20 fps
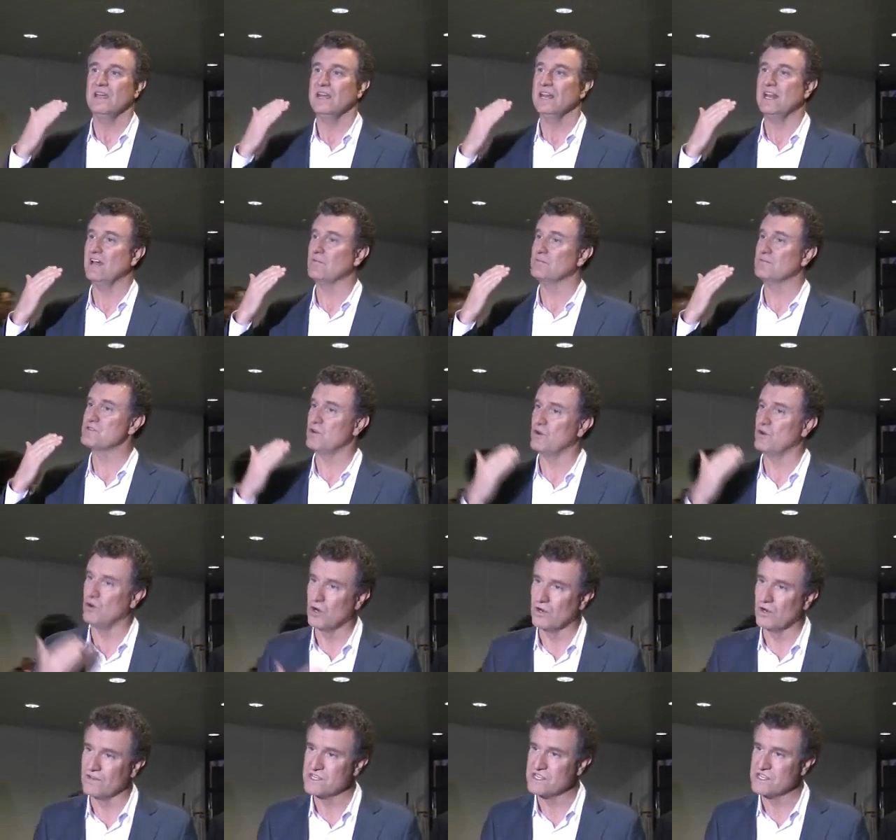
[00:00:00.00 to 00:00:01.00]
it helps
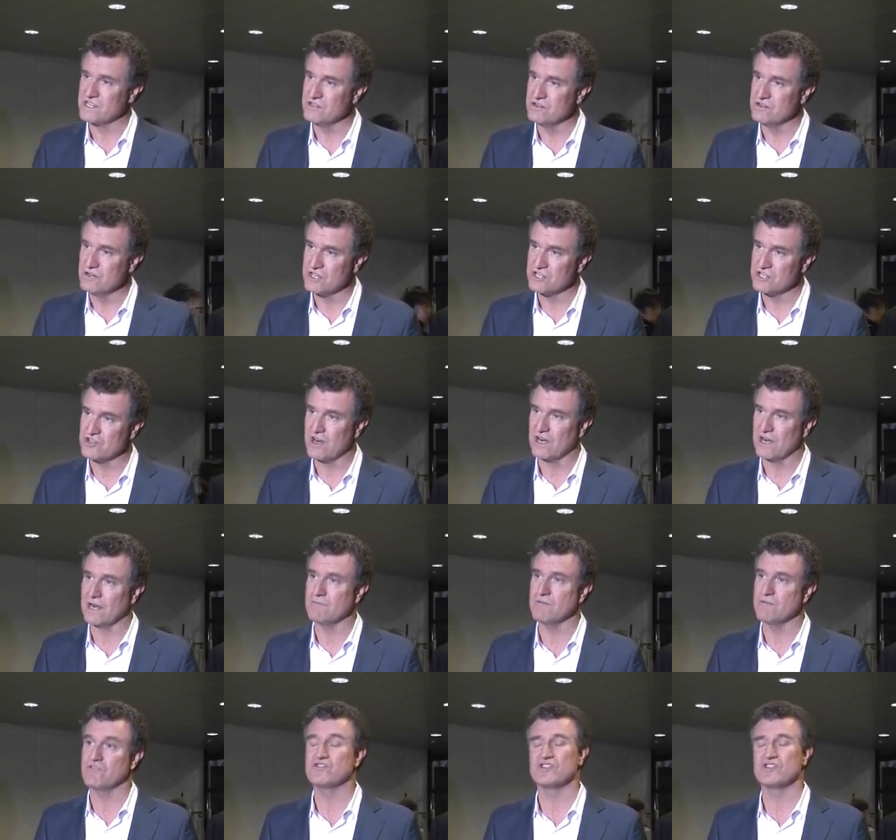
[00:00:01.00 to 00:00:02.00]
all of us who are
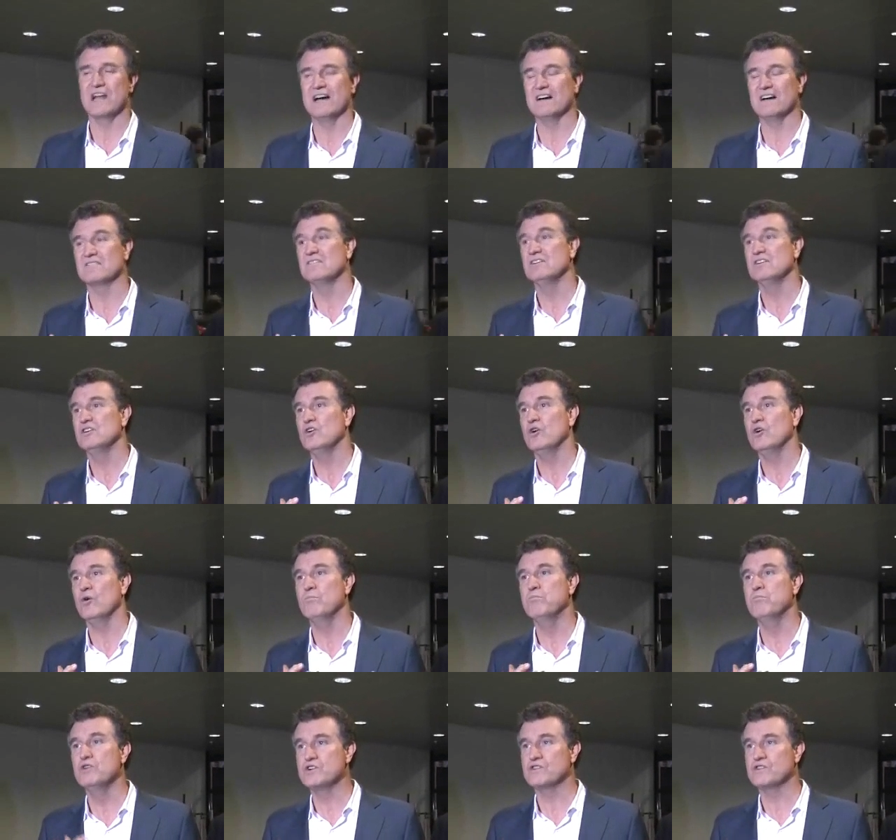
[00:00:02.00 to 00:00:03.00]
struggling with drought or
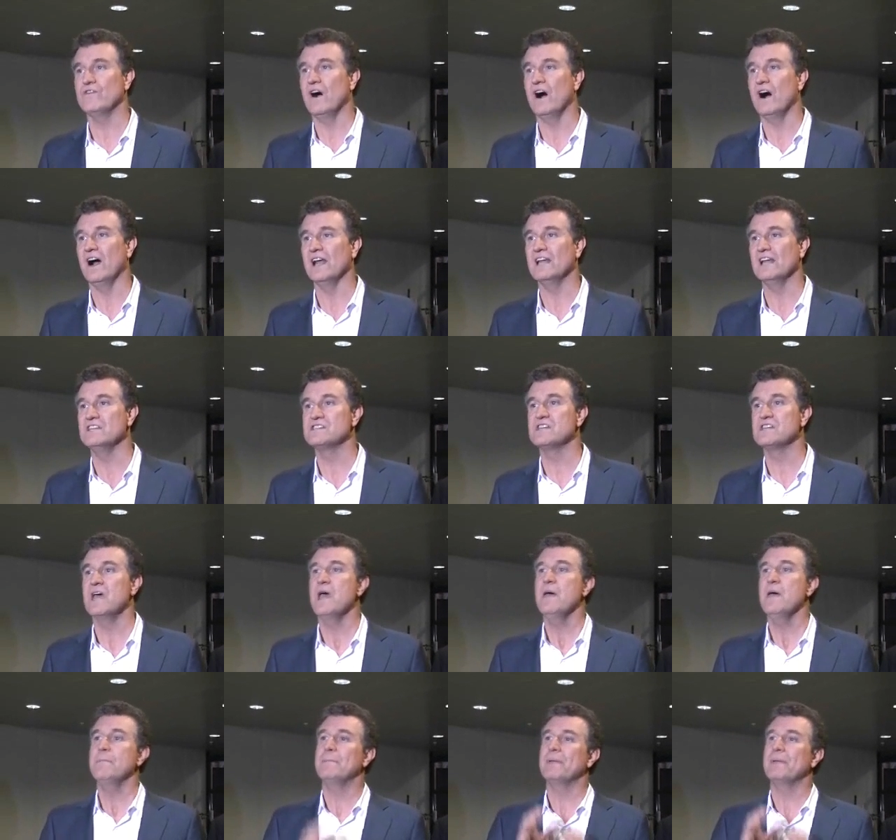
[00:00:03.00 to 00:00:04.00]
bushfires,
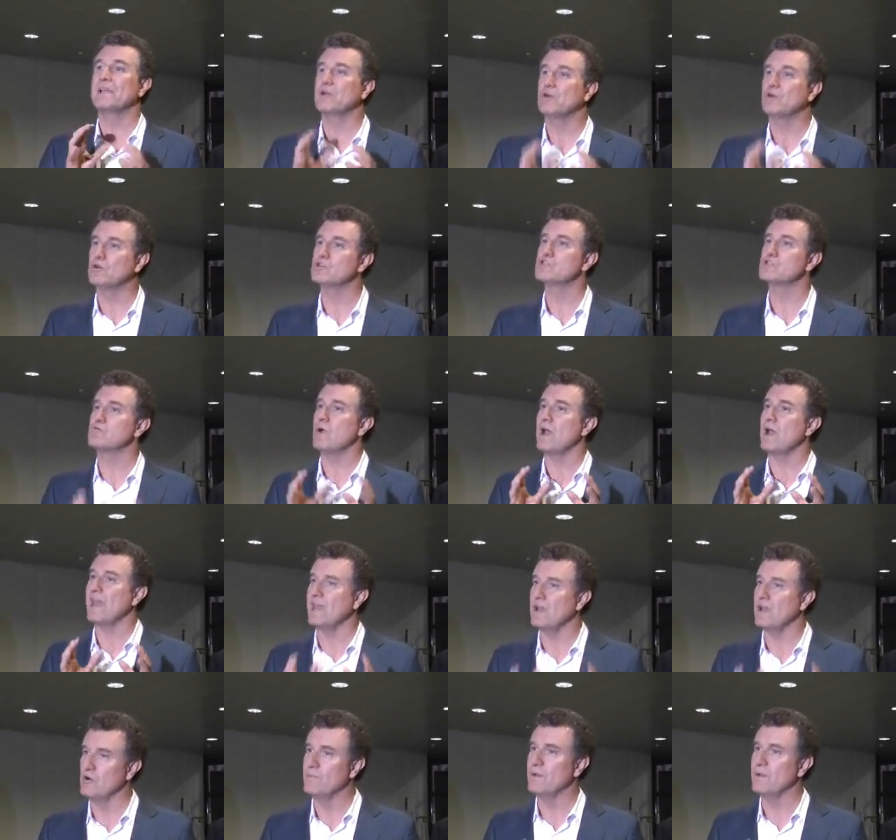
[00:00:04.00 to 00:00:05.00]
because we're
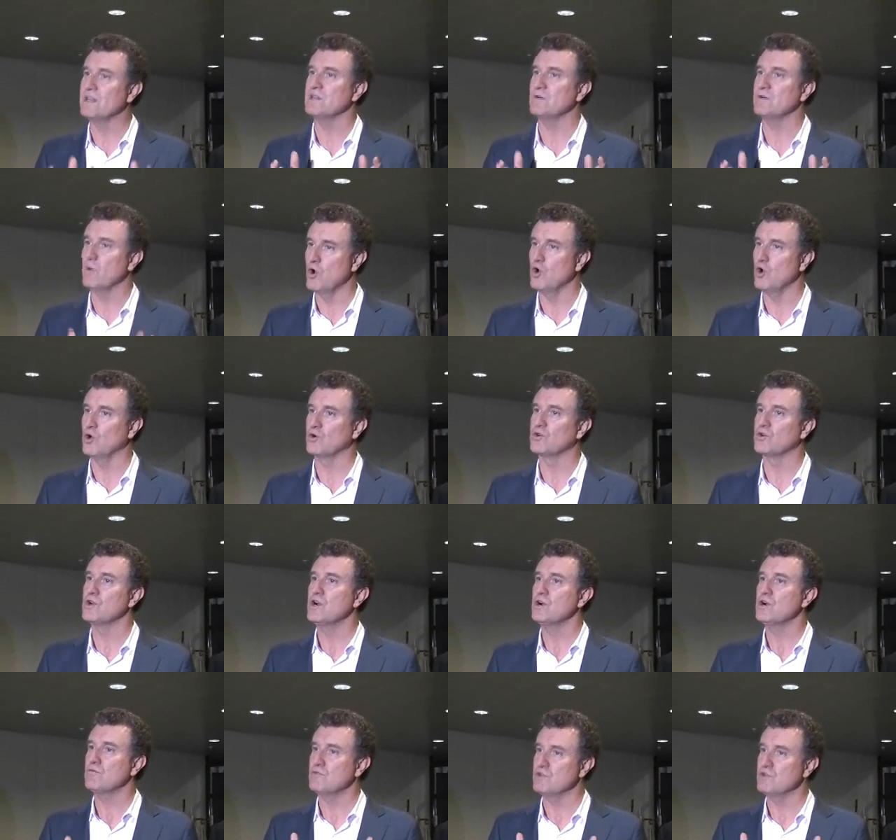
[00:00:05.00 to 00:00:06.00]
helping the world
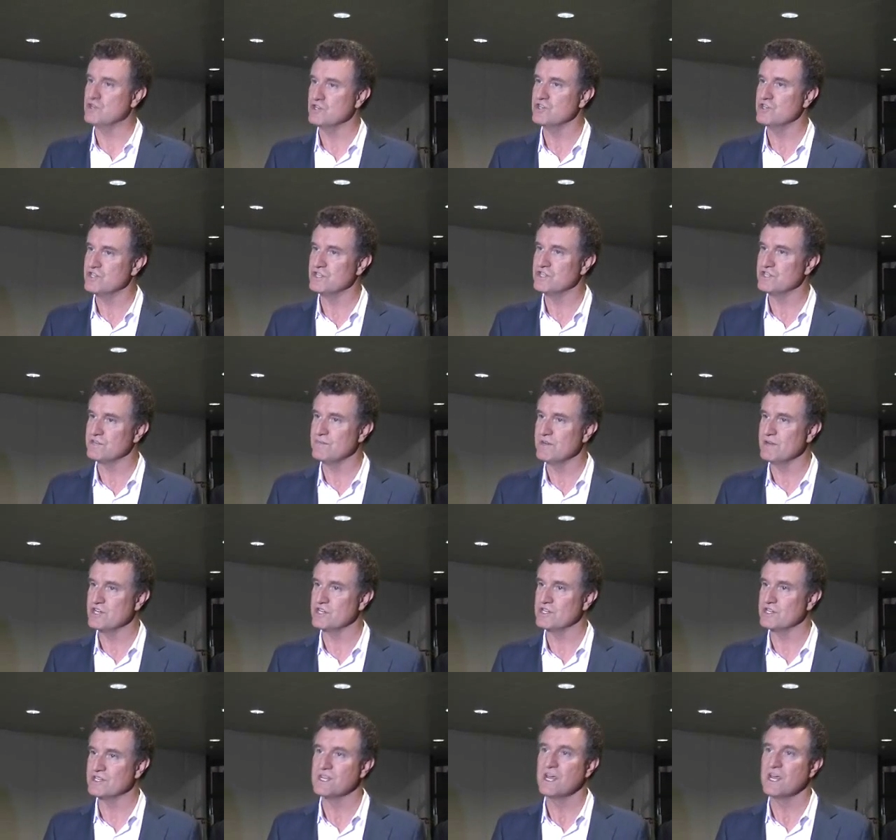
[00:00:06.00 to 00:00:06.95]
reduce its emissions.